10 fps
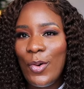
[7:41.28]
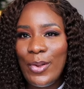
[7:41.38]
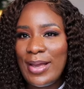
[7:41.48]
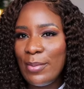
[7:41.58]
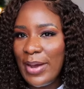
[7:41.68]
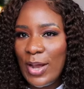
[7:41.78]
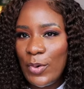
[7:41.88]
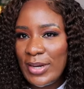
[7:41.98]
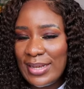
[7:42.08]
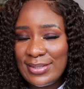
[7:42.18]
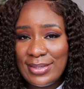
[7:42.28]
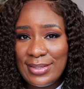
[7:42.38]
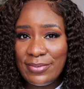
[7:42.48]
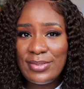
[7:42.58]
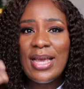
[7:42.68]
or you can buy one as a
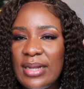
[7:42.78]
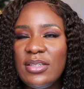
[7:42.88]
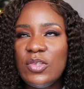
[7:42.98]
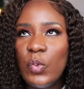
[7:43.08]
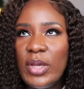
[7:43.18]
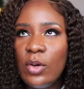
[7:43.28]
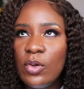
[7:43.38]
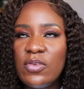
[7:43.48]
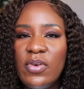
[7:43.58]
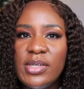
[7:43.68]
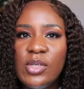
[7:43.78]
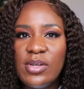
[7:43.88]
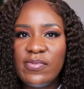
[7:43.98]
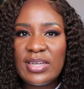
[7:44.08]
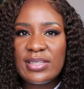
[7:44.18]
gift and this wig looks very
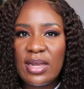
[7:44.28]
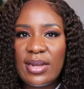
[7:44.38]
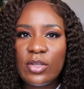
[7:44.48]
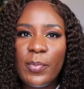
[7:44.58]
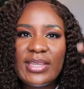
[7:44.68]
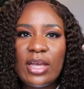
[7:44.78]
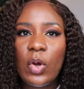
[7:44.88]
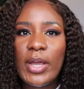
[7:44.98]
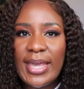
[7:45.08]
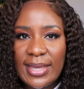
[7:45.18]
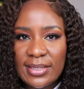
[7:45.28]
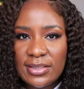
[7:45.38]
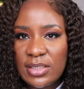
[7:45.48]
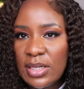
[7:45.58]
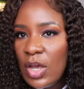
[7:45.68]
universal like no matter your
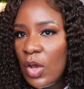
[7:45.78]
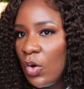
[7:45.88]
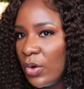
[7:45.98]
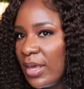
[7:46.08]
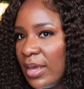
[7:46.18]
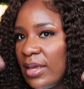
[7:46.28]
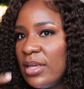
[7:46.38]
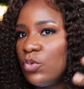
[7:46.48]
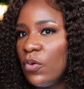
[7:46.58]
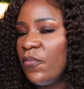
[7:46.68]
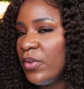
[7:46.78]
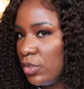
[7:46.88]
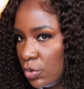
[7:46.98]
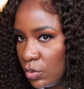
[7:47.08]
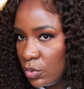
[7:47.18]
age okay it will
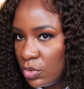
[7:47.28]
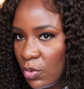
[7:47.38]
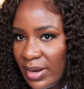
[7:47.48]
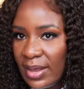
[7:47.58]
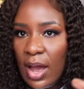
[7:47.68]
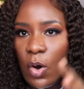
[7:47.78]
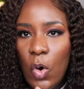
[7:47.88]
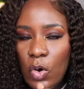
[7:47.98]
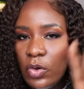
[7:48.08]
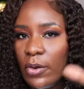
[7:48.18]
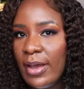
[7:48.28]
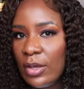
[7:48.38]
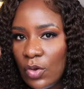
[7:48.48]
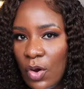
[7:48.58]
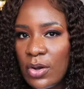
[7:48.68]
fit you so whether you're old or you're
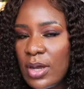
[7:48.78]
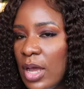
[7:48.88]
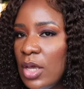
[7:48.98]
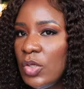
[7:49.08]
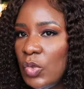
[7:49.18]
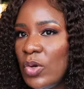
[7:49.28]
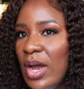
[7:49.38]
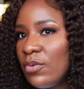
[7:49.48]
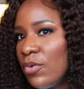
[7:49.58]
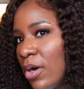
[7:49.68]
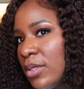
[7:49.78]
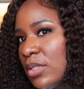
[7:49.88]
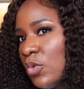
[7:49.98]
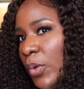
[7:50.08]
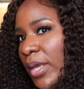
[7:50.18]
young you can rock
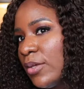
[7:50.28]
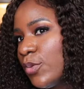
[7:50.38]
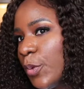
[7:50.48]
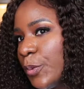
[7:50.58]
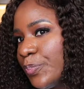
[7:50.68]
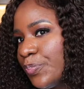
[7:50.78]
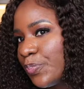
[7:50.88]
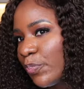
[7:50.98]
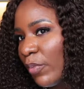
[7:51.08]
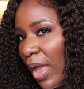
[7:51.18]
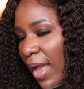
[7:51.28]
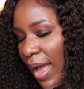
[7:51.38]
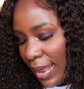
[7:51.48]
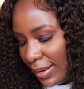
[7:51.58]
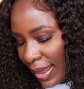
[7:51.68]
this wig so
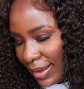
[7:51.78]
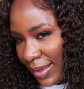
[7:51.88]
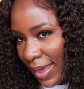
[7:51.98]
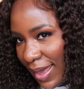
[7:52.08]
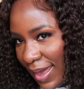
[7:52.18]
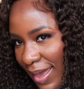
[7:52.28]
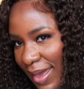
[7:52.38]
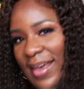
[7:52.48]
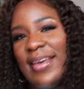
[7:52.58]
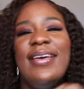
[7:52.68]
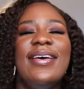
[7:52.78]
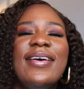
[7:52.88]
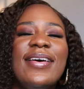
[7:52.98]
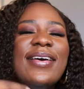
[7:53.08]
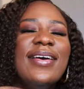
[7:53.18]
i like it